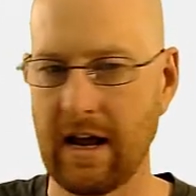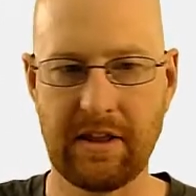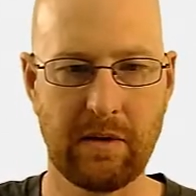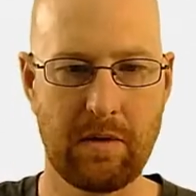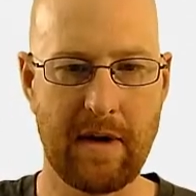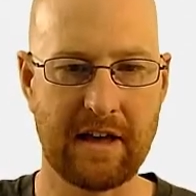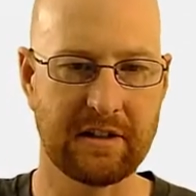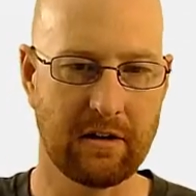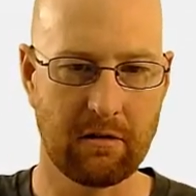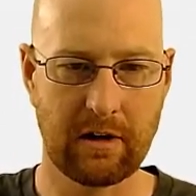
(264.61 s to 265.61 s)
and then we
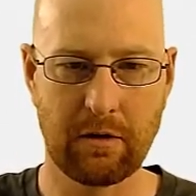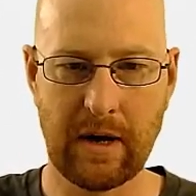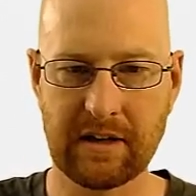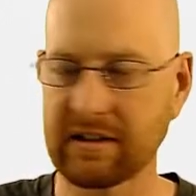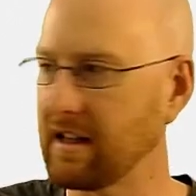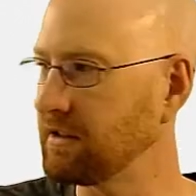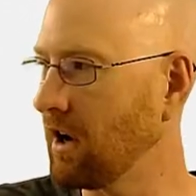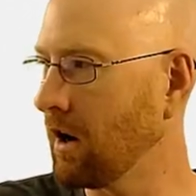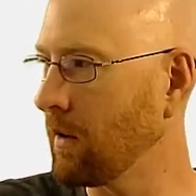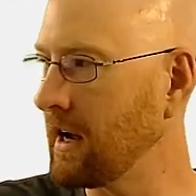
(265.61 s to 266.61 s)
pass in our request as
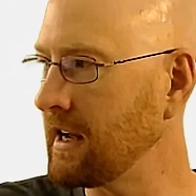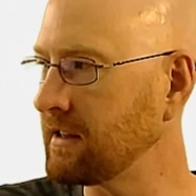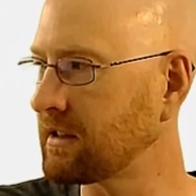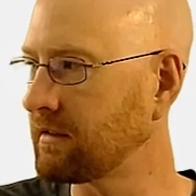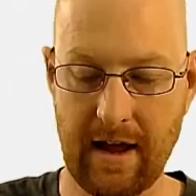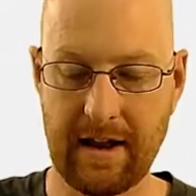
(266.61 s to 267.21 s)
always.